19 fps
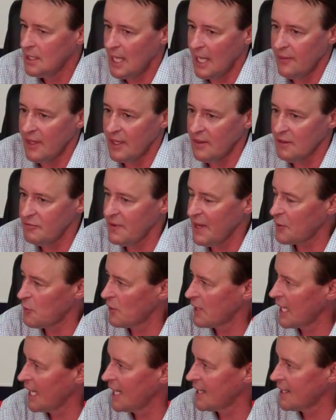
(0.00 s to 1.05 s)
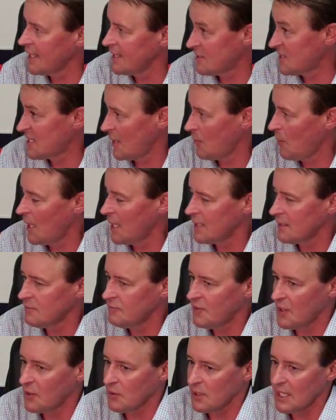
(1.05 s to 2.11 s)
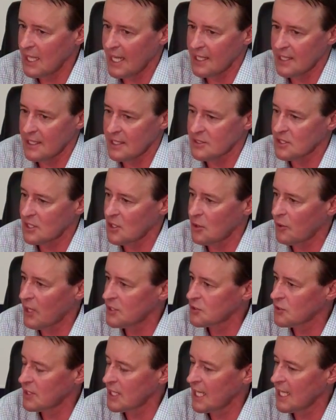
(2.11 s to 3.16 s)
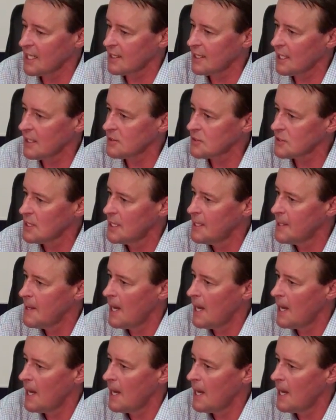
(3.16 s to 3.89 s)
and then the federal candidates, statewide federal candidates, congressional candidates.